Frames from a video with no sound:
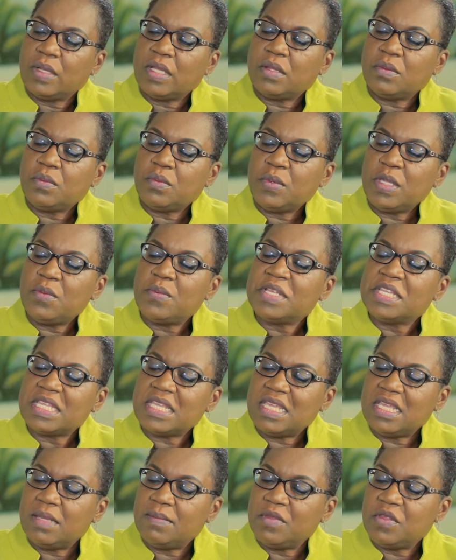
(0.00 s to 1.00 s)
Well, we would
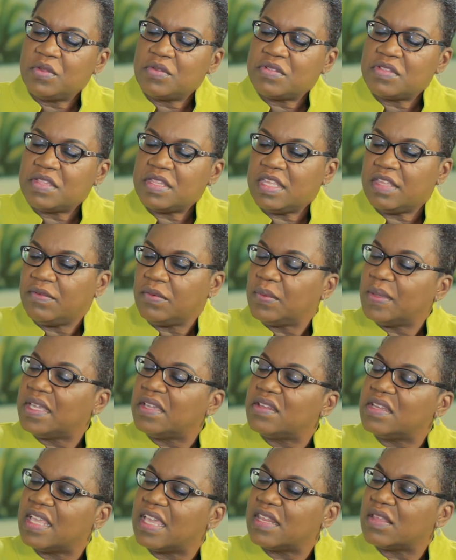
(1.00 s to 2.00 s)
aim to see if we
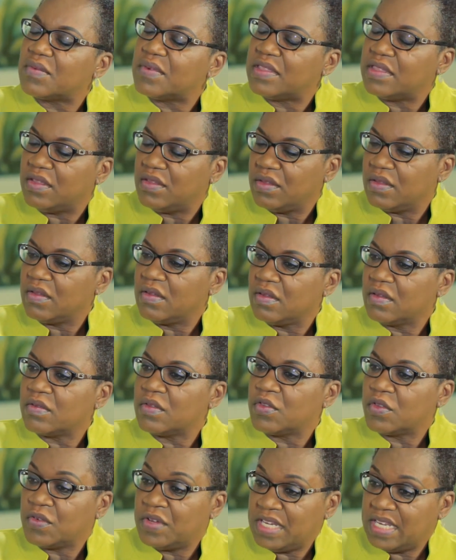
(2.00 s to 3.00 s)
can get it within
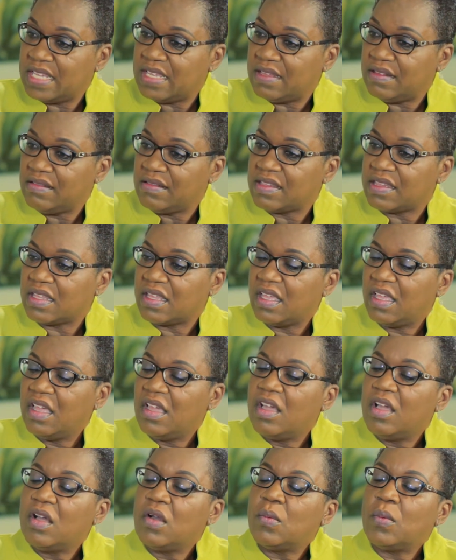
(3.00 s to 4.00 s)
3 days.
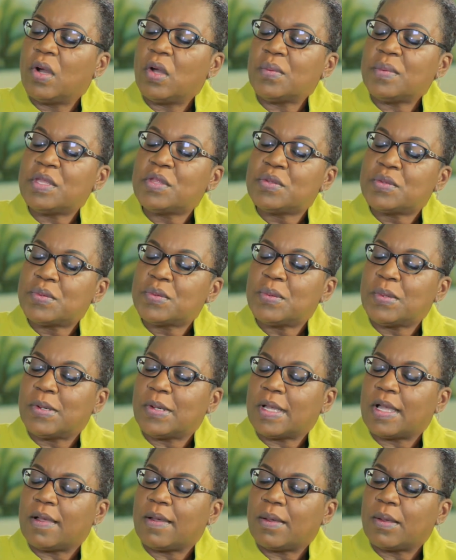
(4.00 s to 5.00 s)
What we do
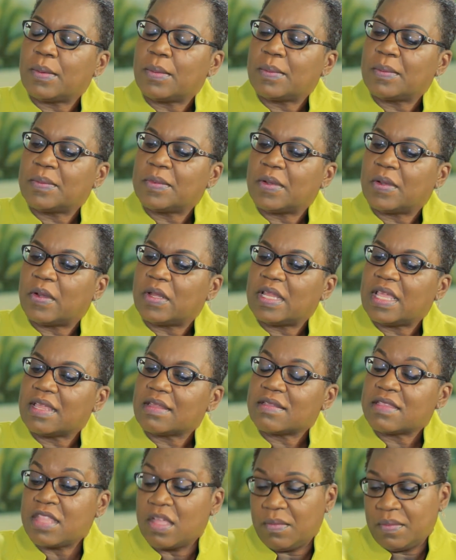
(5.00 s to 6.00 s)
on
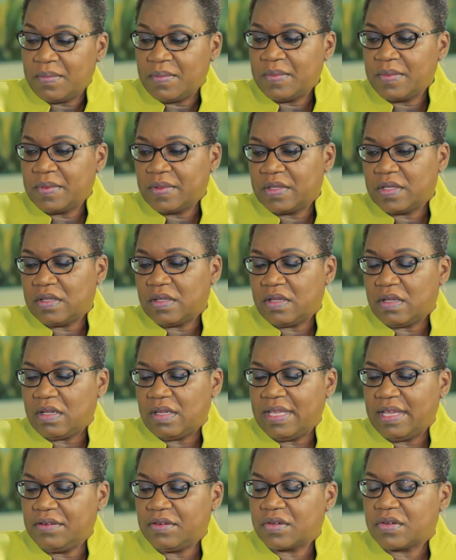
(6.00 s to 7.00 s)
like some
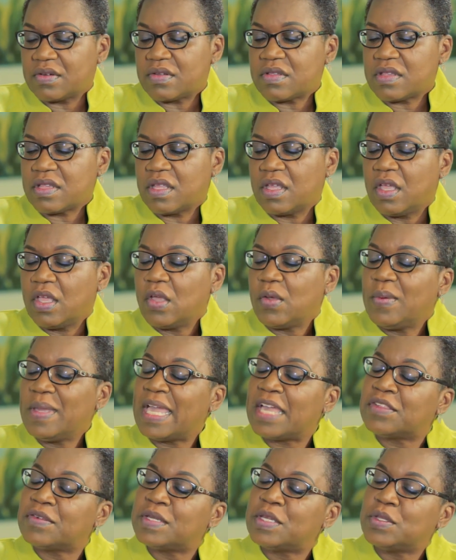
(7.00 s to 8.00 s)
lenders, we
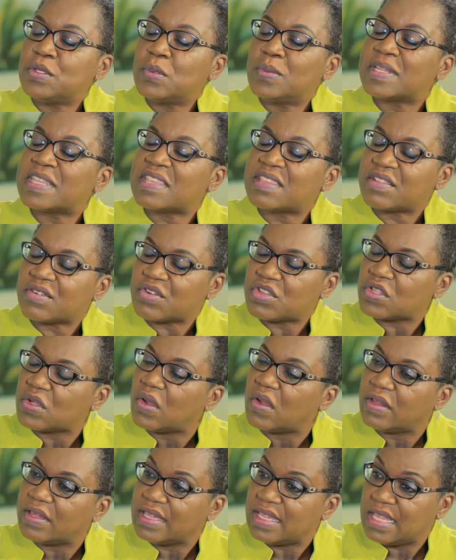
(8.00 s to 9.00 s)
actually do a search
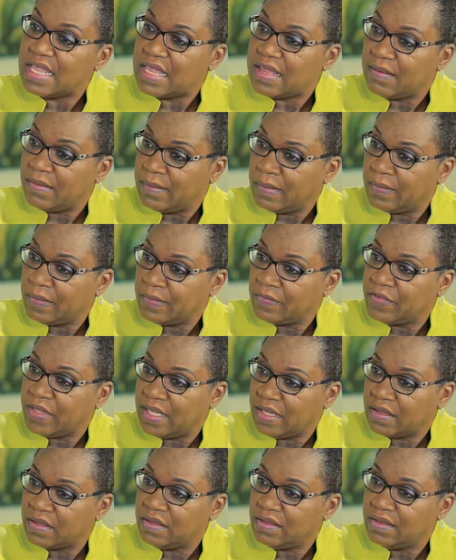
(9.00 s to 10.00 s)
on the
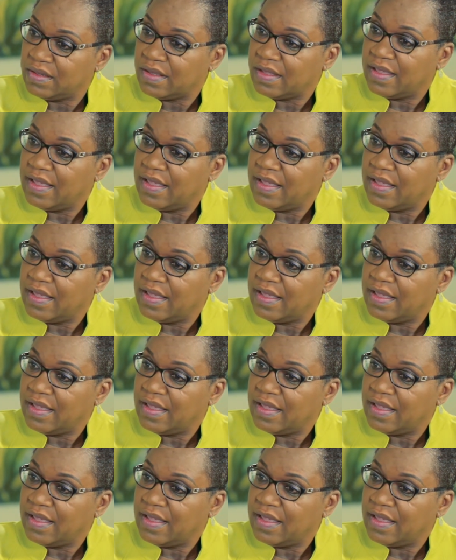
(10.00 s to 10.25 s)
vehicle.